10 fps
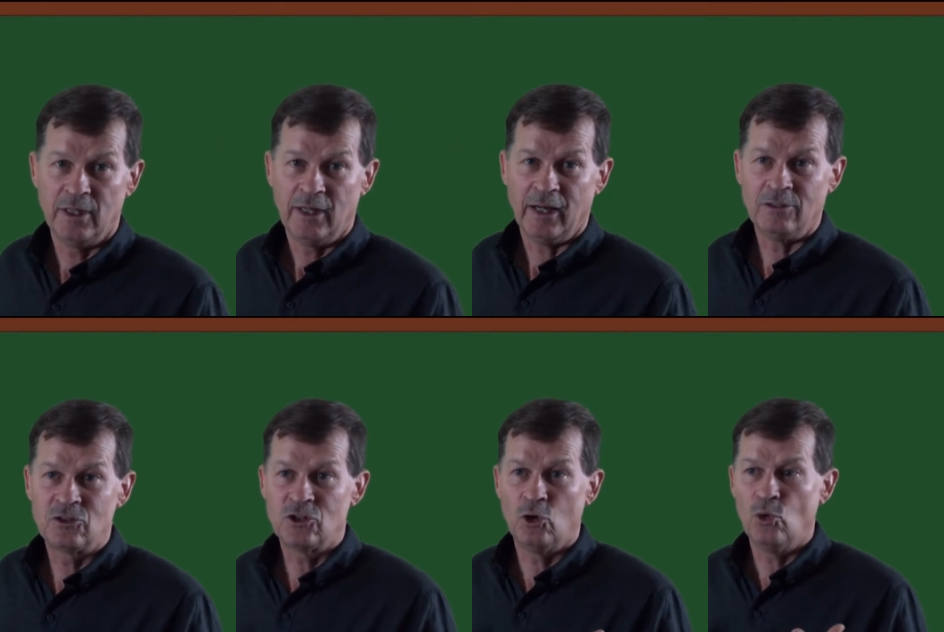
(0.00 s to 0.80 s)
And
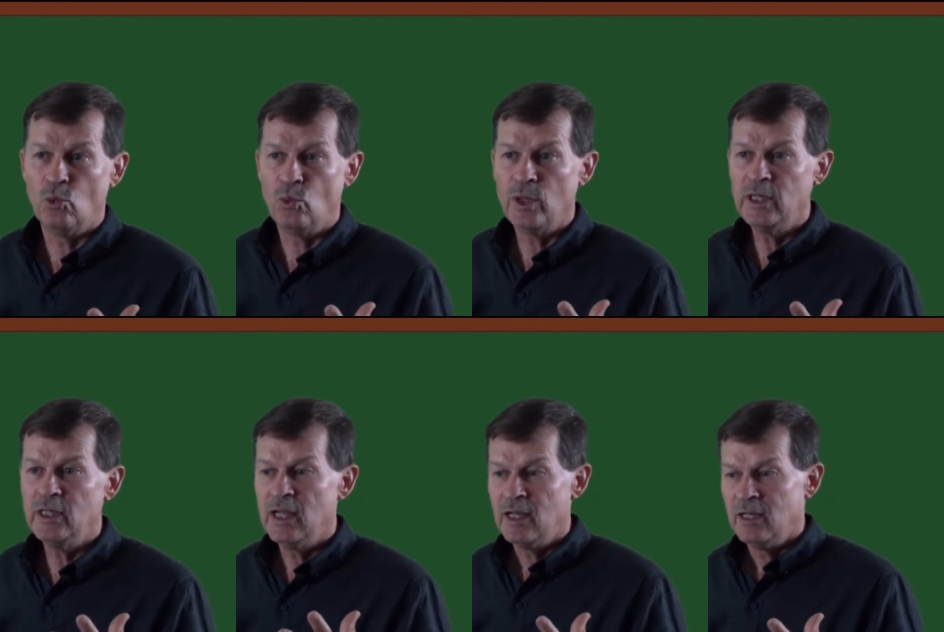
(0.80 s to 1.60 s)
so
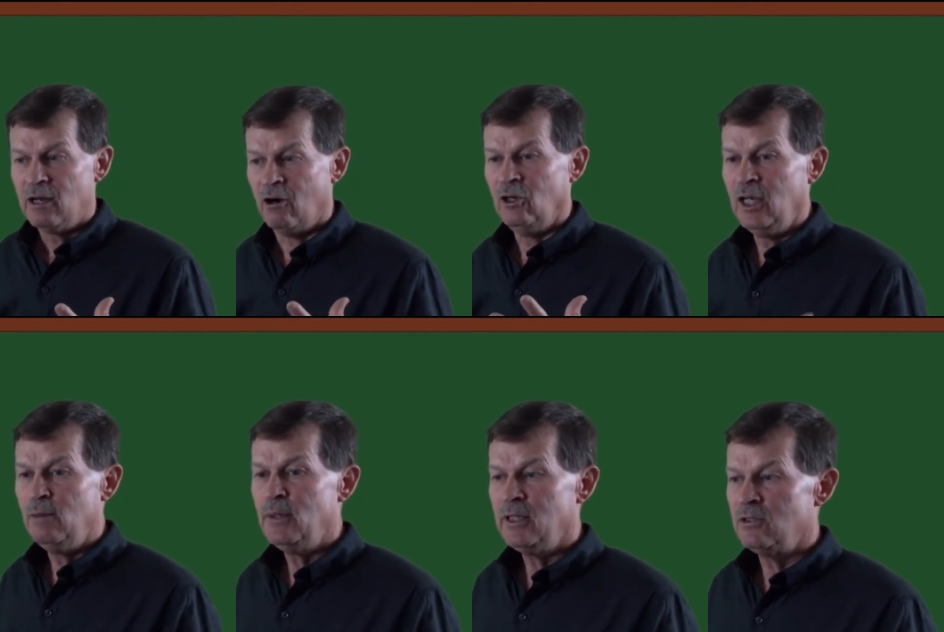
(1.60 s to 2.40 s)
we are
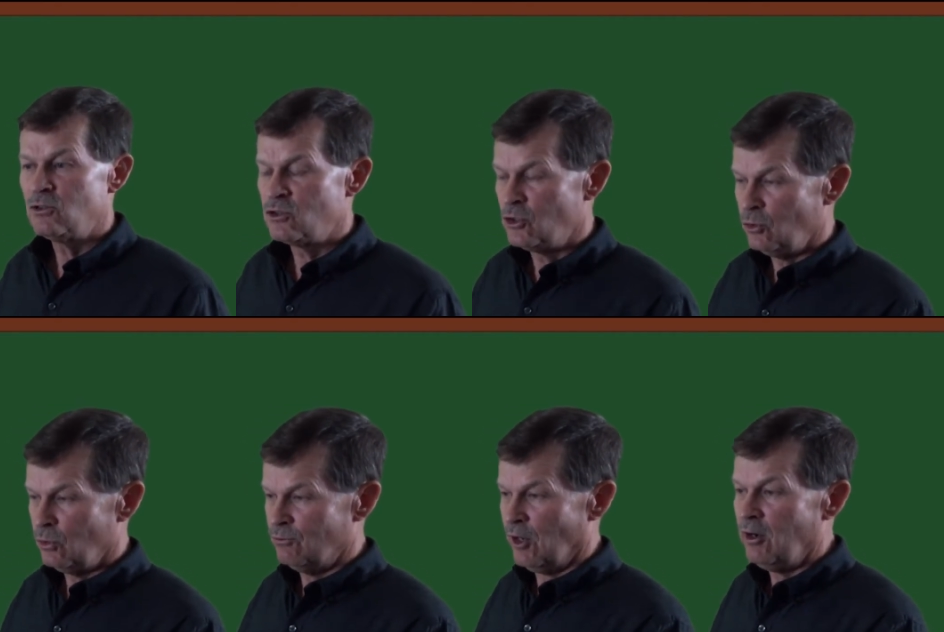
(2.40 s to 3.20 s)
limited
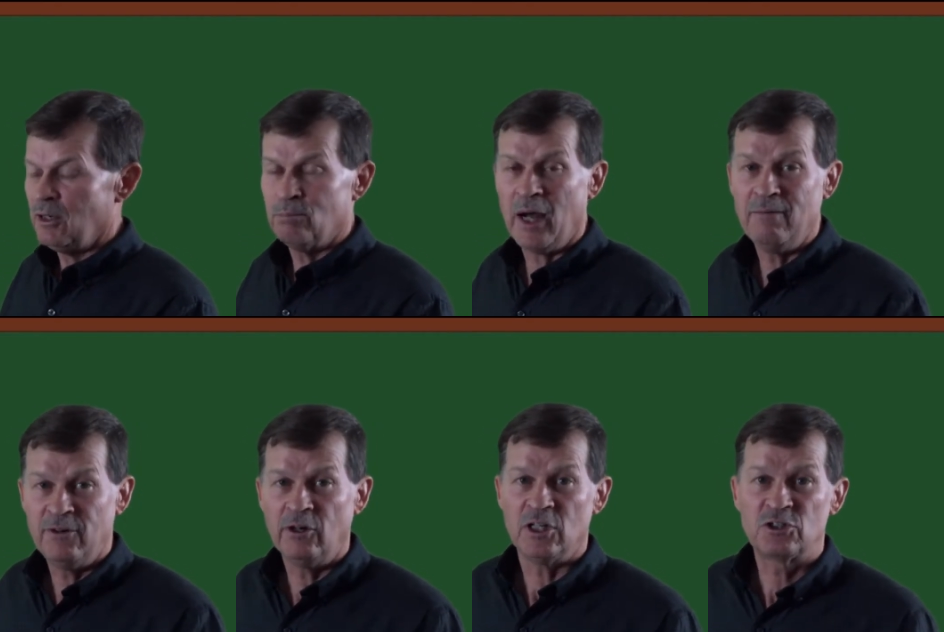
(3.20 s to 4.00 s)
to by
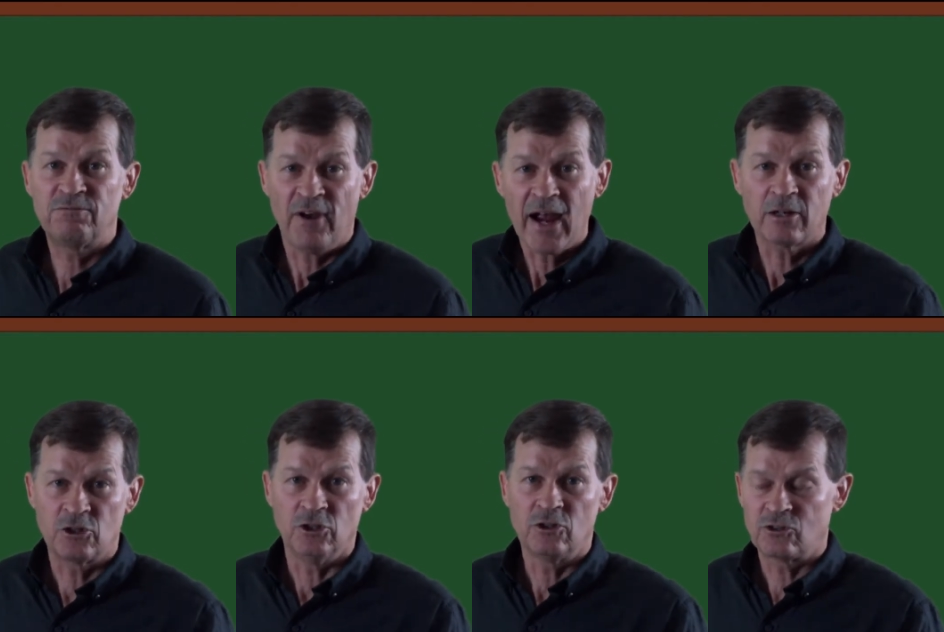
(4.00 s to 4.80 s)
various
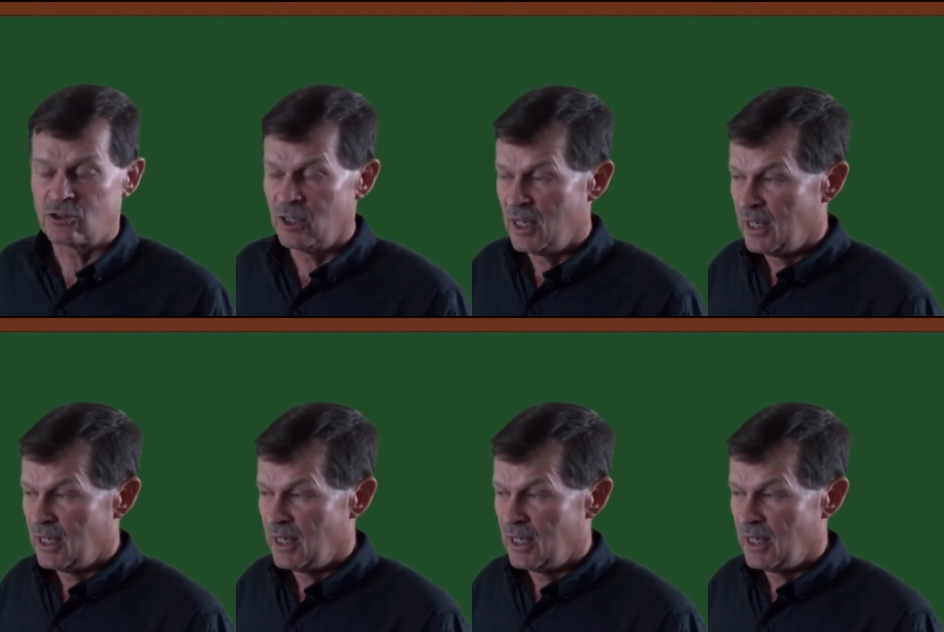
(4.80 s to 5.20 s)
factors